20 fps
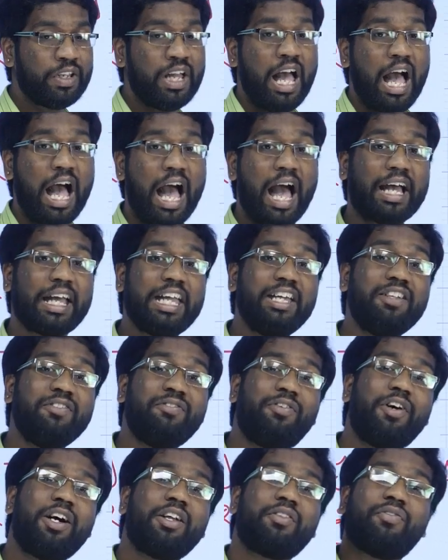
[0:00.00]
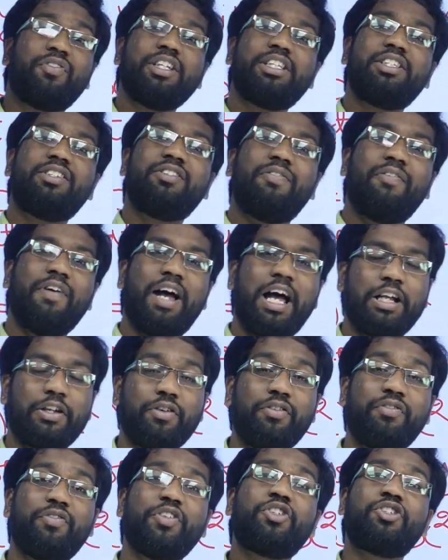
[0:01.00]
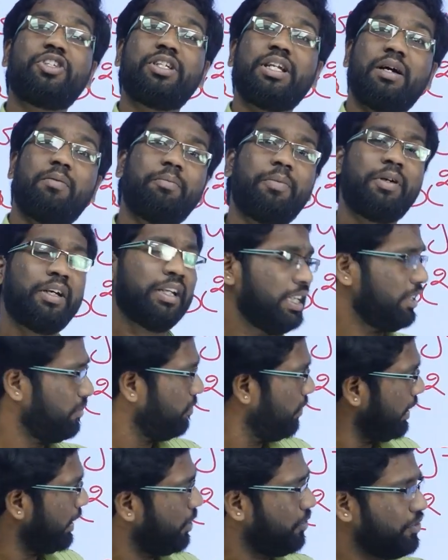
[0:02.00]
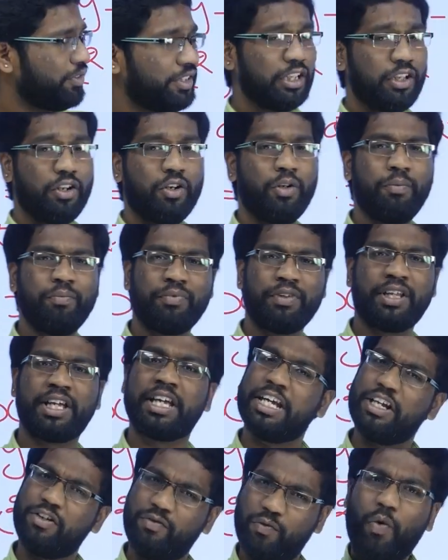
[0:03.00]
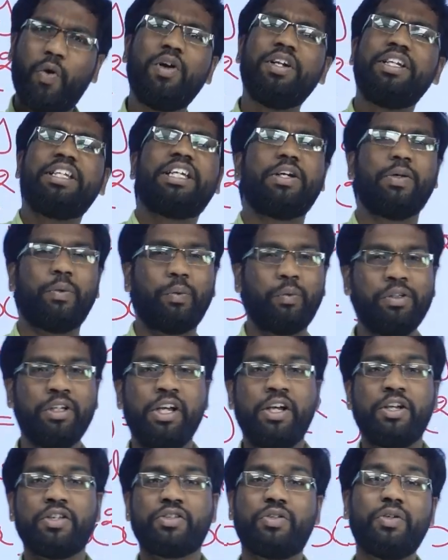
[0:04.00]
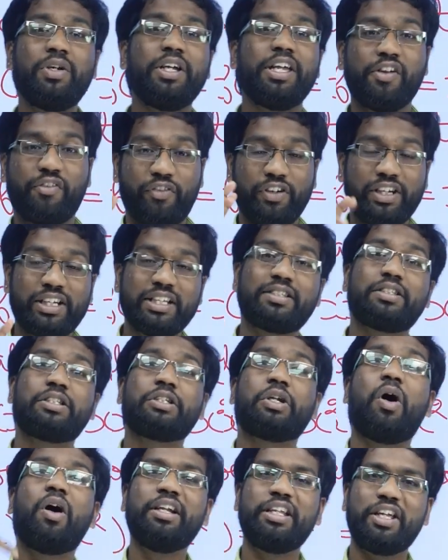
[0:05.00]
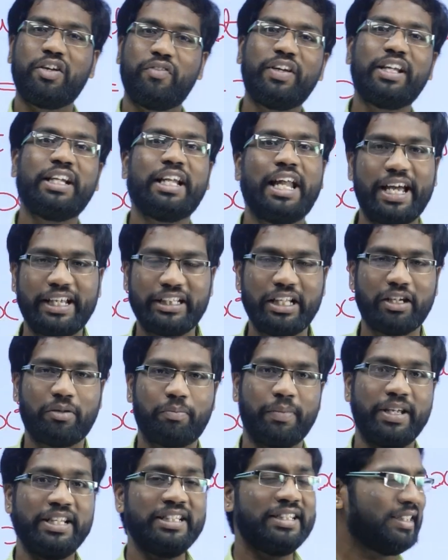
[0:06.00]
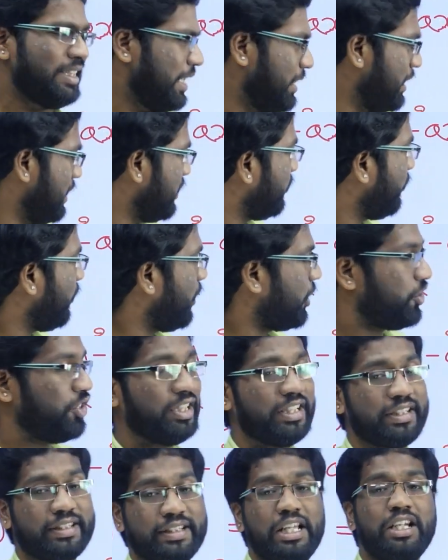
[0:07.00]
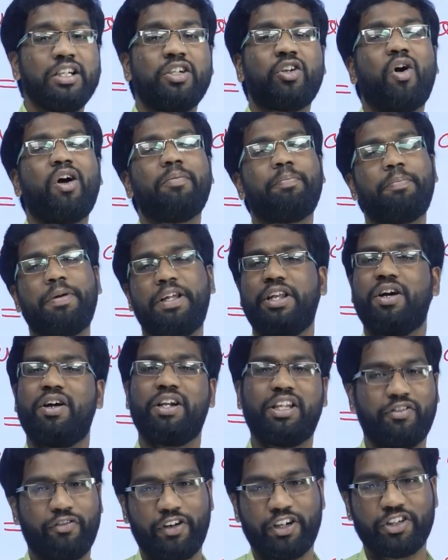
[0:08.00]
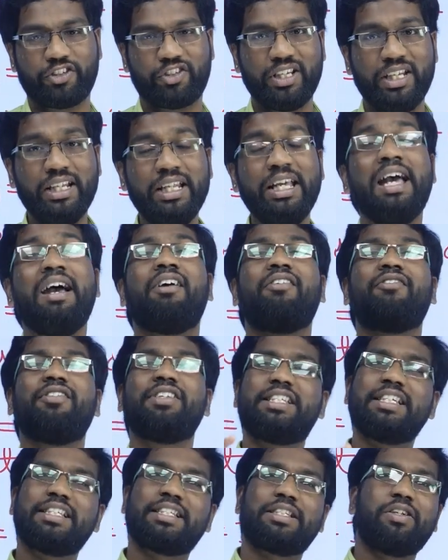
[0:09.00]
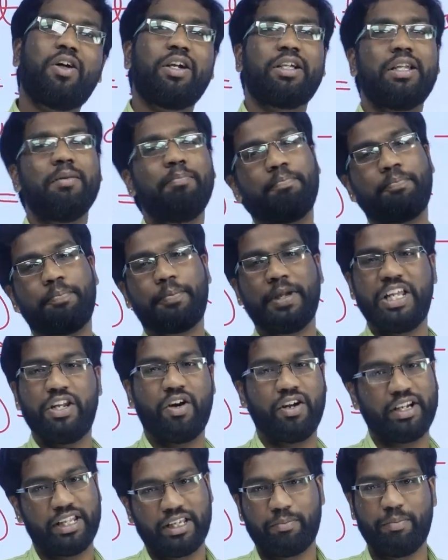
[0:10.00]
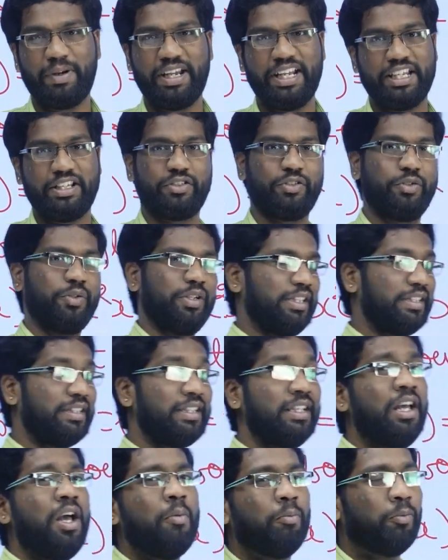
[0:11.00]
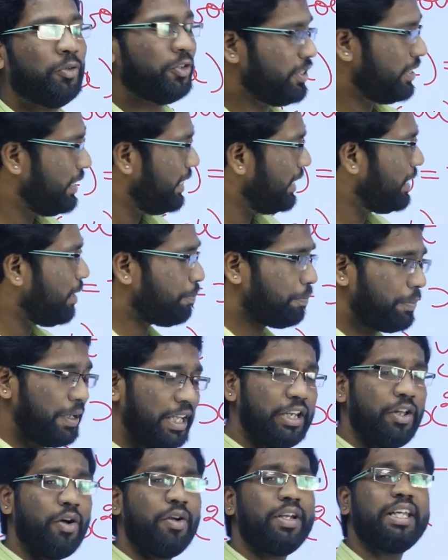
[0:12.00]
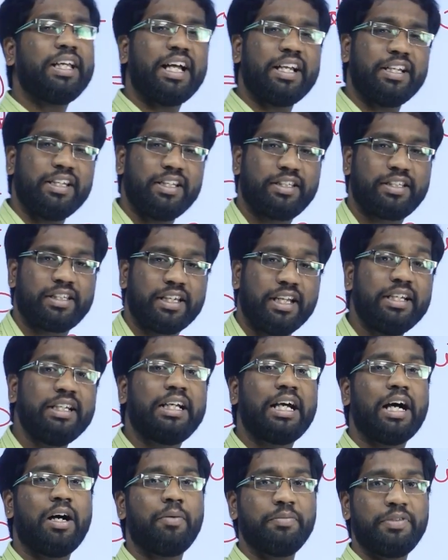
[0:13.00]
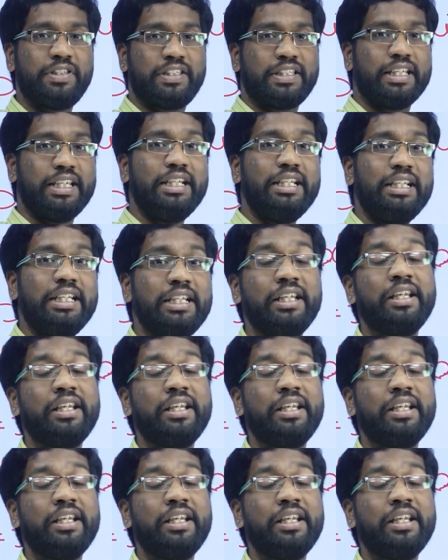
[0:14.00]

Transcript: Again for which value, which number, it will give 0? It won't give. So if it is not giving like that, means then this function is the non-periodic function, which is not a periodic, my dear students. Mostly the periodic condition comes in